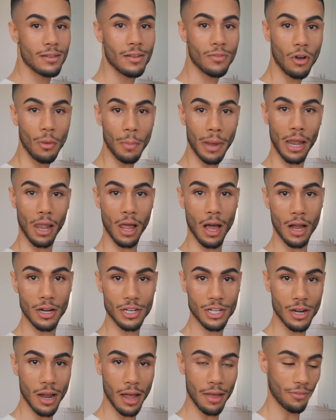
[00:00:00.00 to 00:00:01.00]
Got my
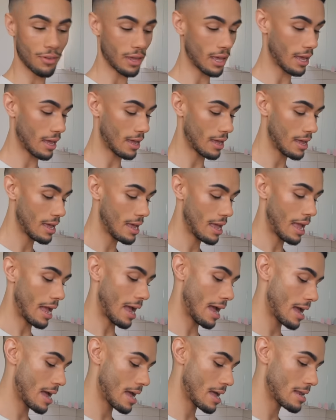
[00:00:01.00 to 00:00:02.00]
large knife here,
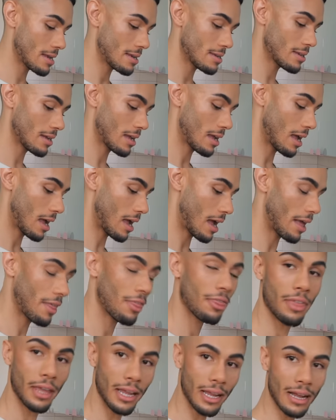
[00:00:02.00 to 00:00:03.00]
and I
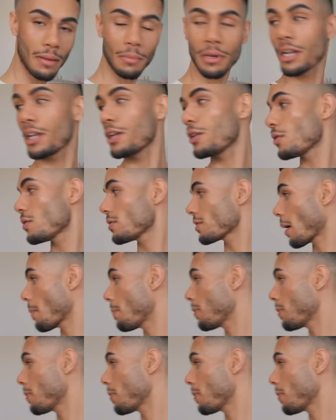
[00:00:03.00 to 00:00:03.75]
think I'm gonna use a